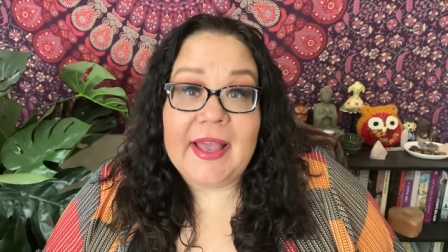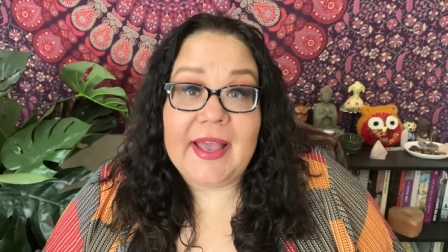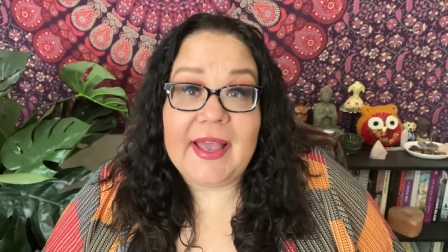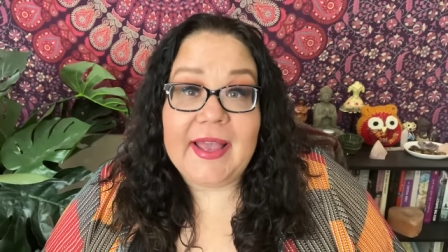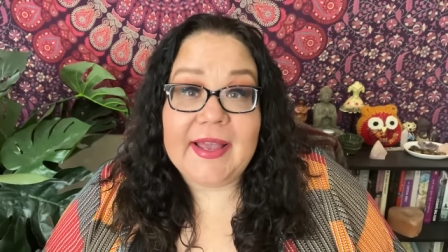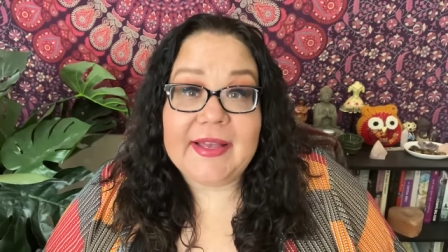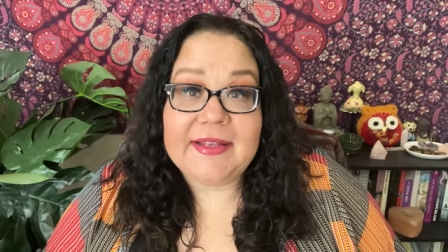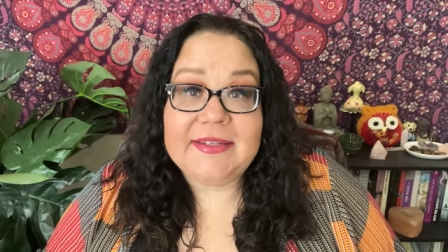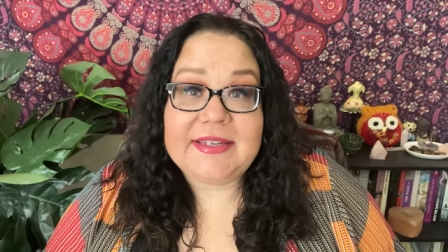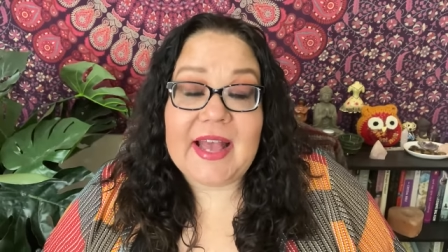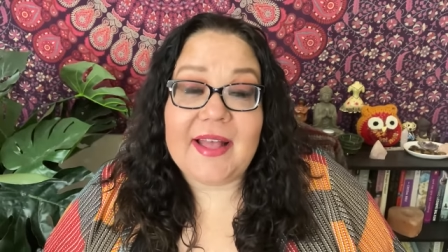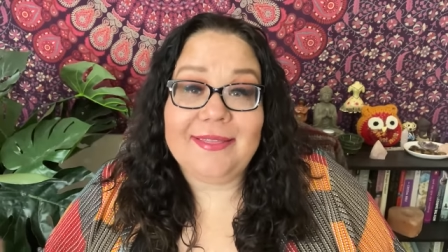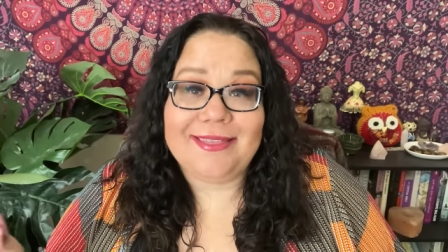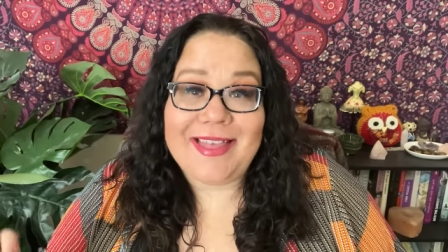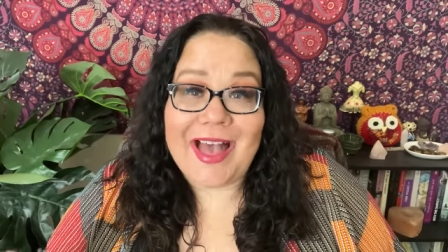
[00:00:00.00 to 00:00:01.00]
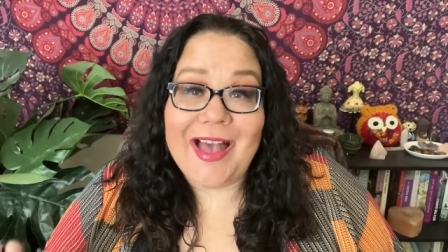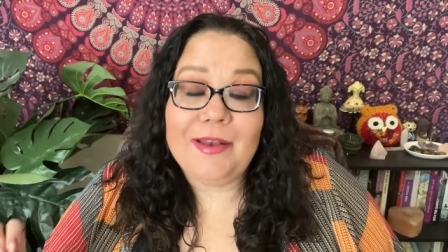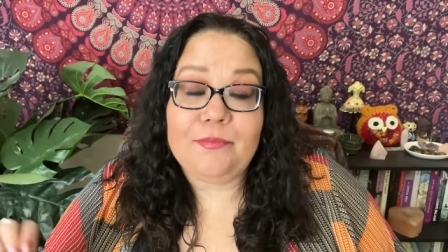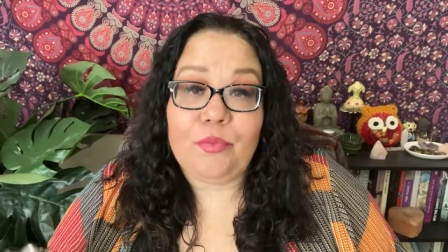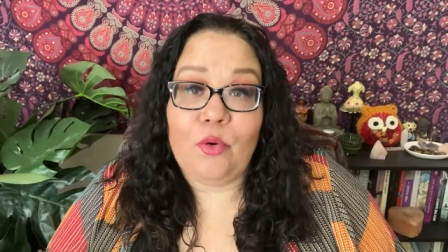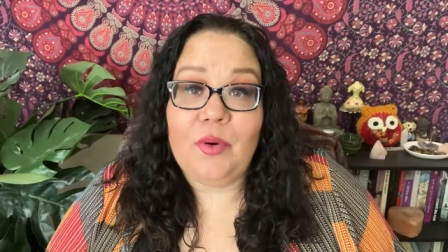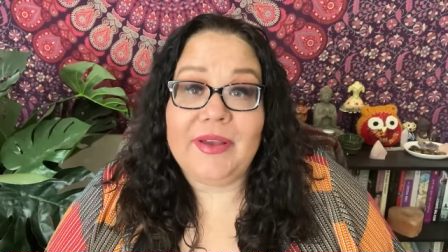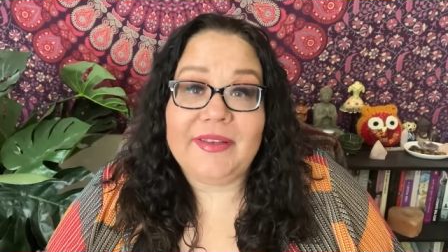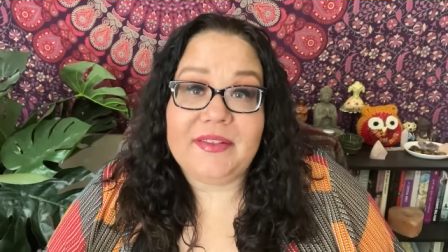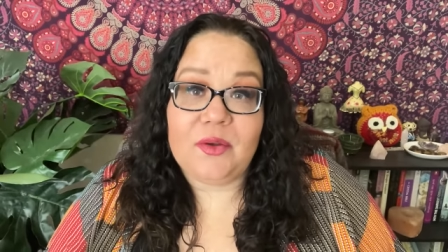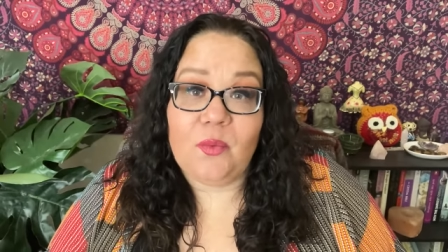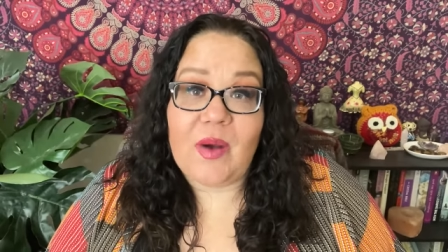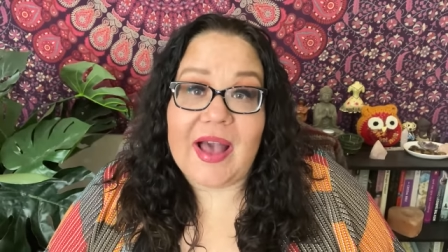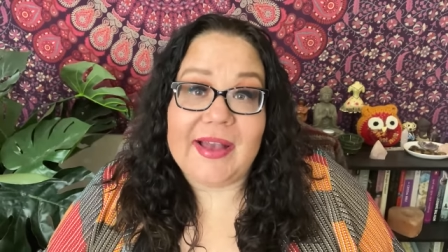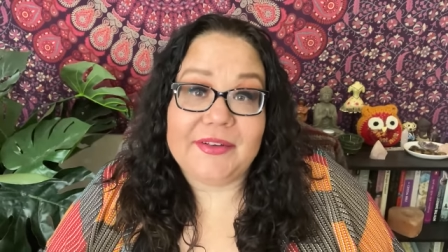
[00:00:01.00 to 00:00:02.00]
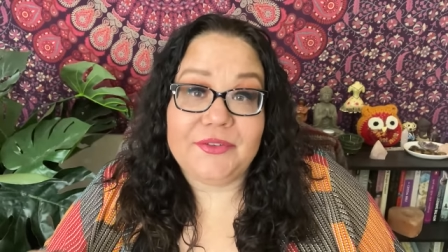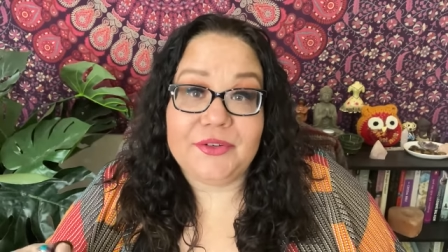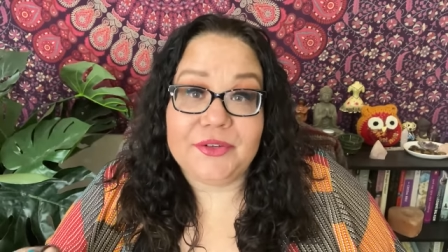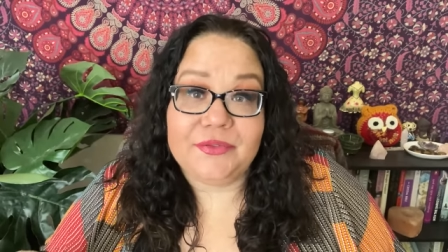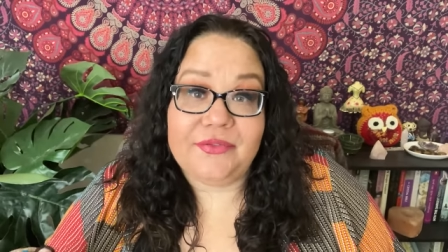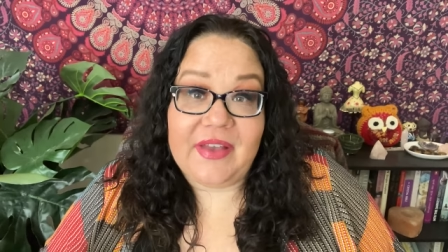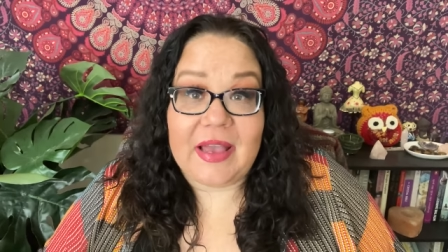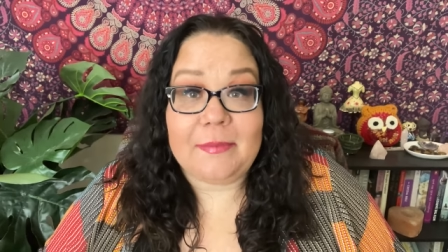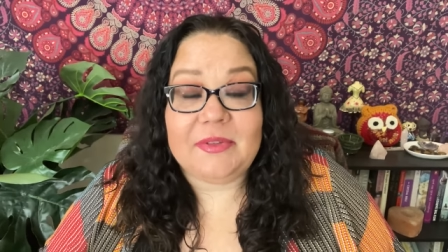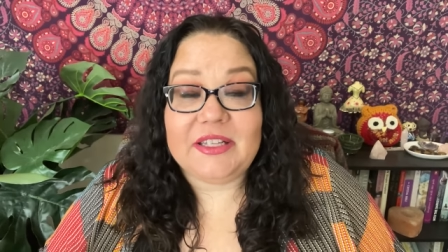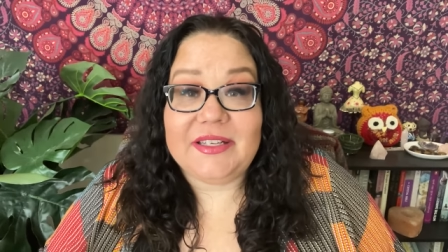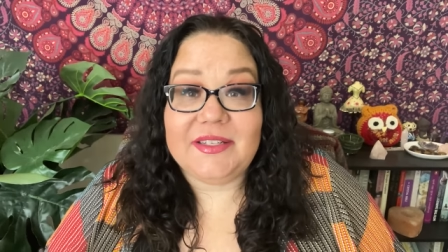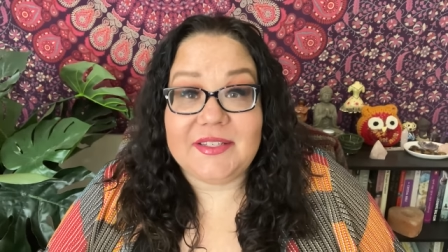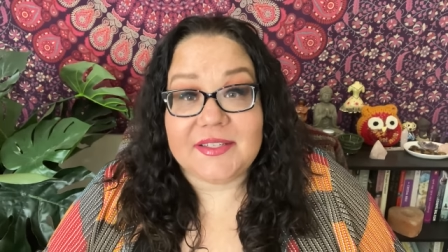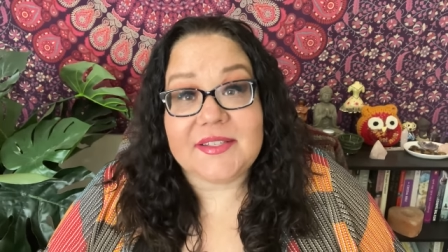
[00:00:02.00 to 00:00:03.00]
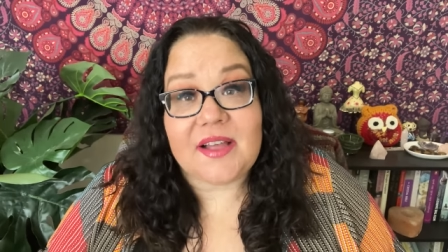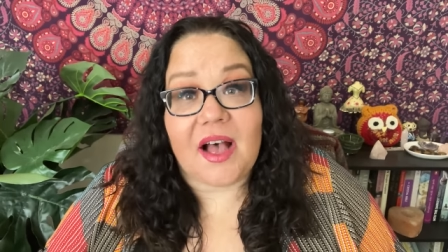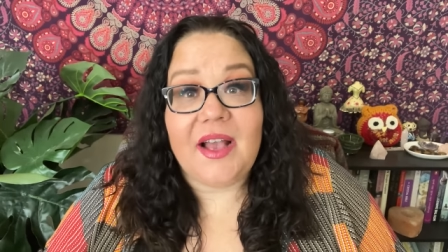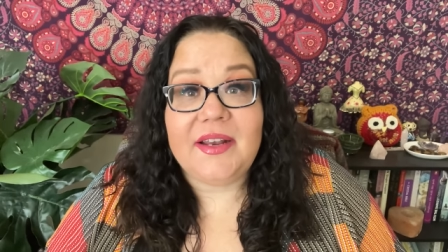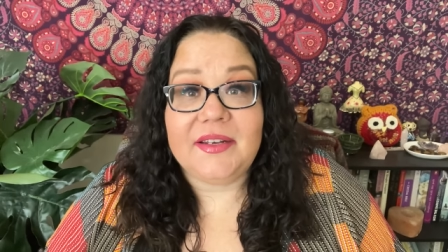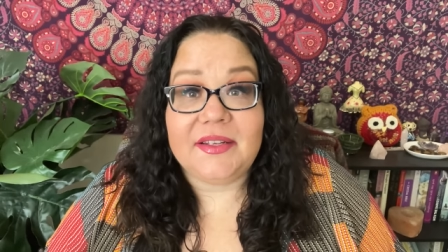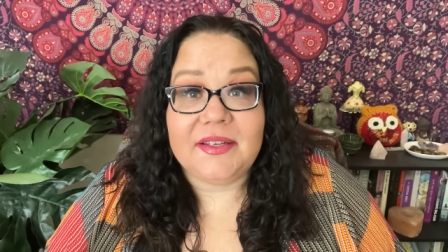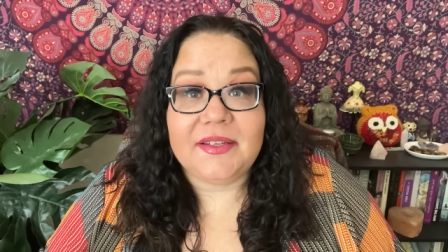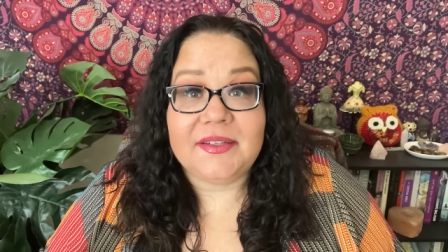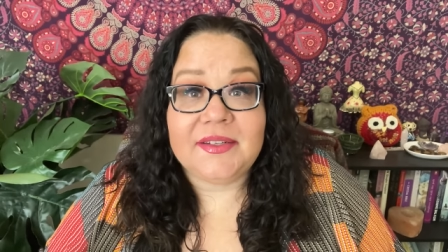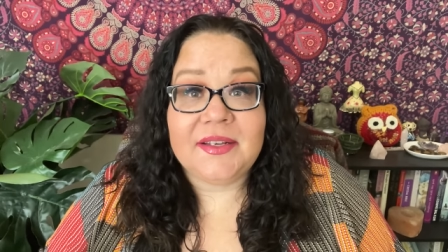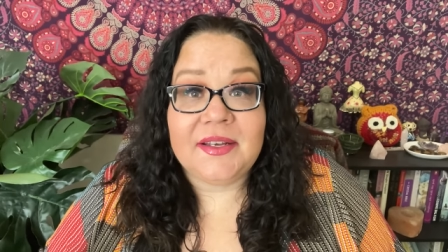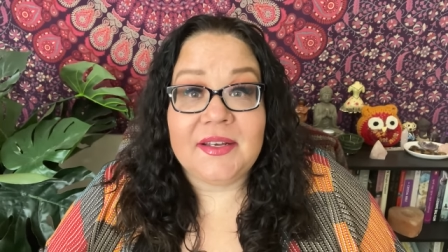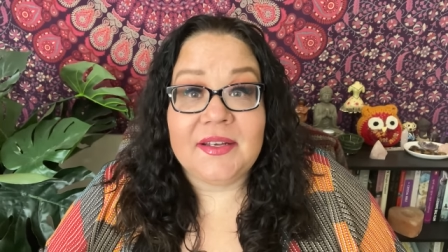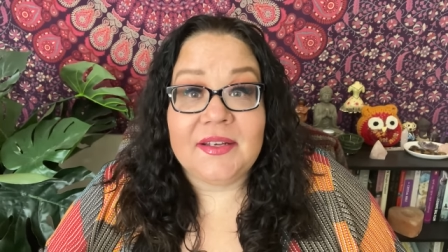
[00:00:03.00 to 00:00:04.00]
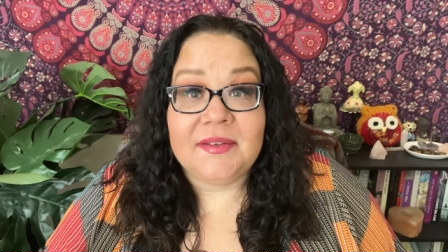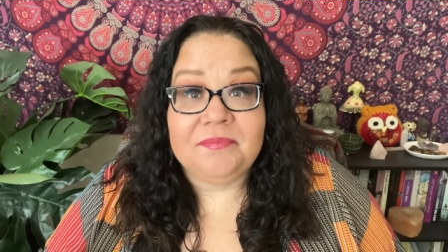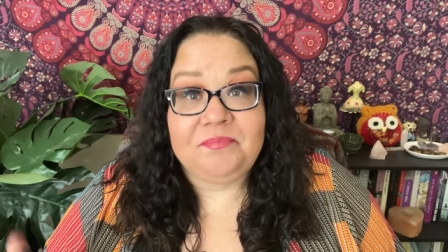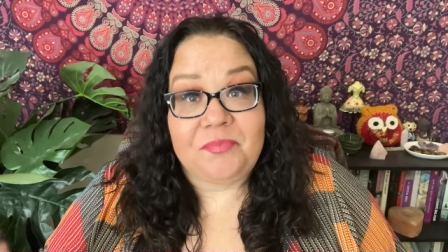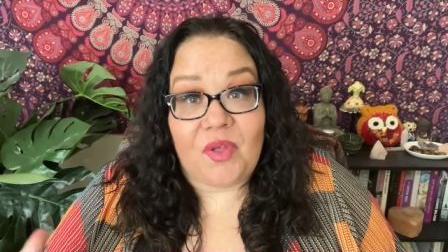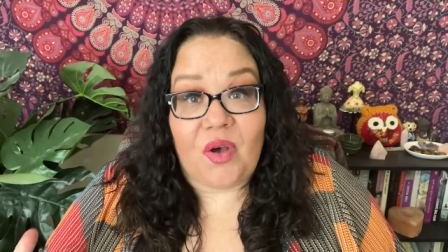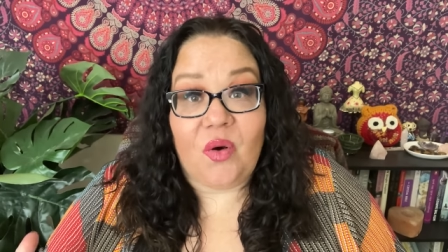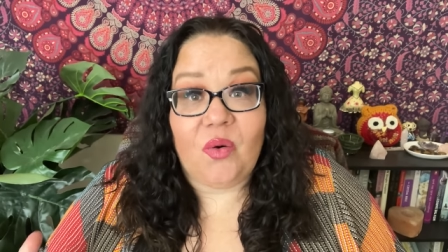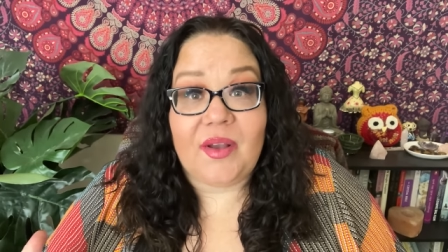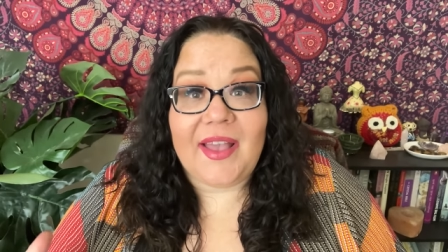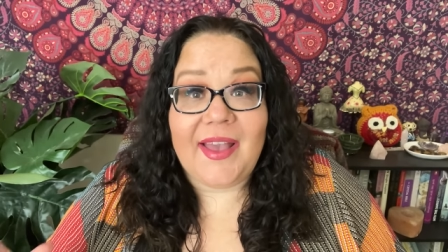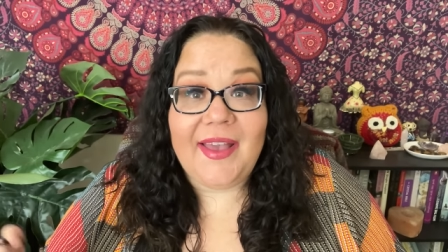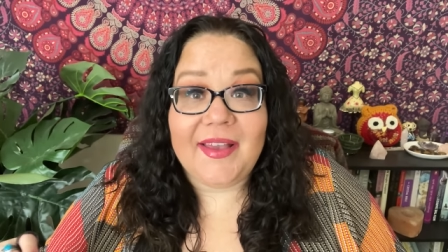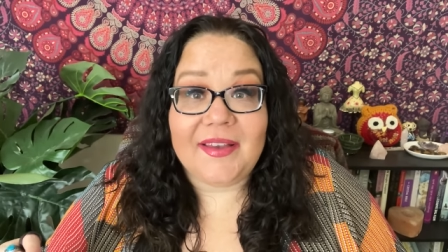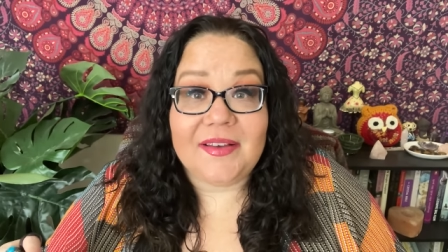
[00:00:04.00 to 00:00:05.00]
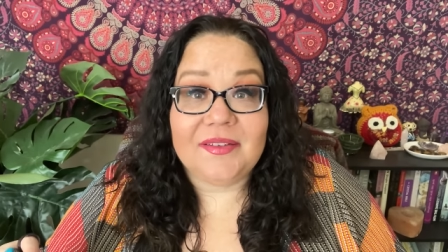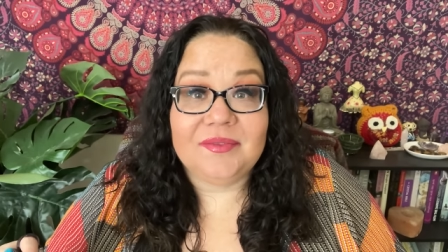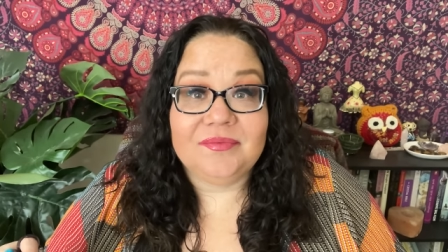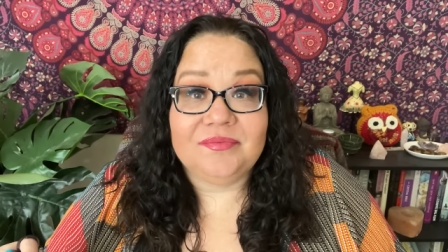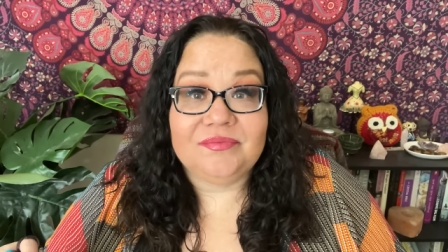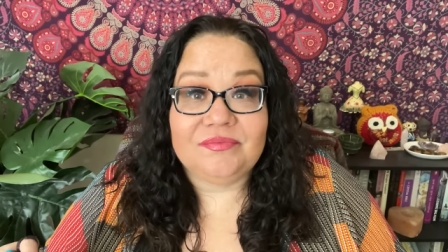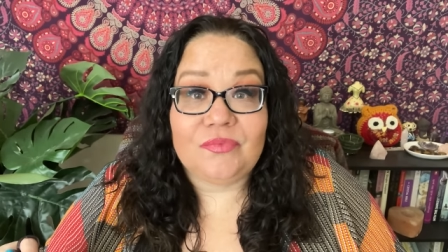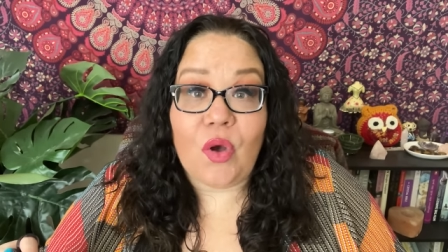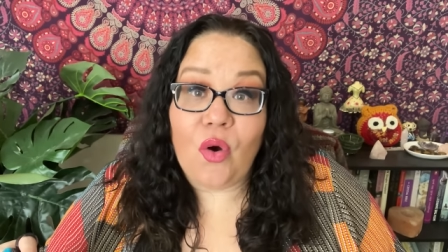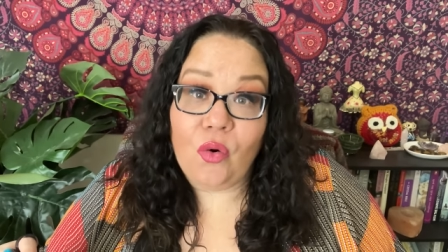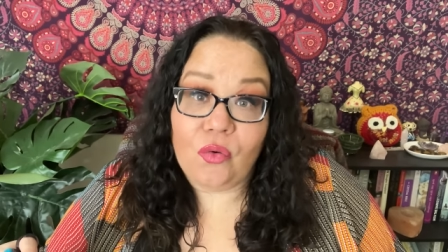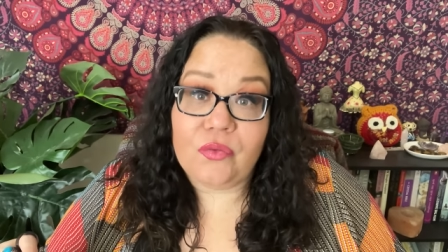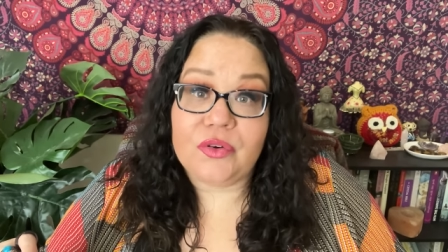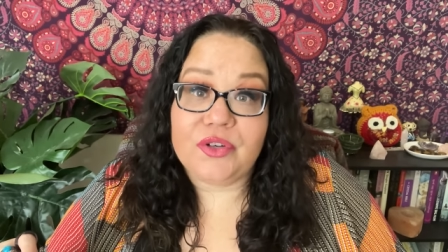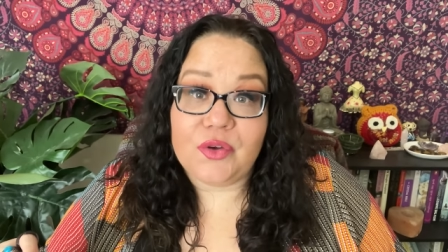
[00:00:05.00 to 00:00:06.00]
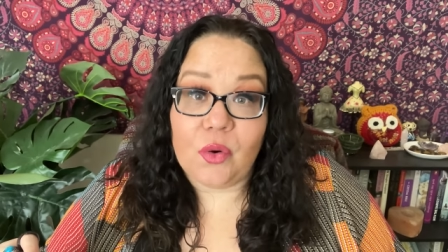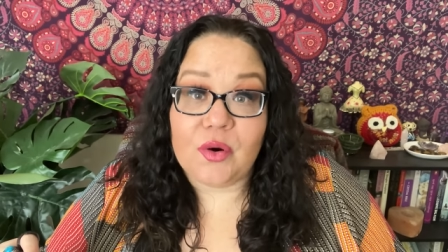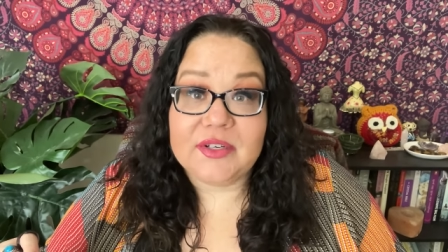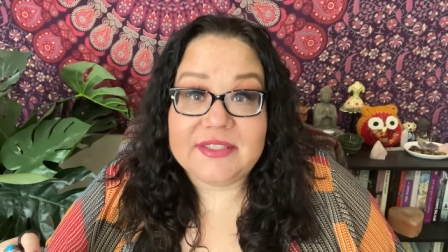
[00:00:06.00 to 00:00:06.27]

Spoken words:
And at that point, the Wagner family decided, okay, over your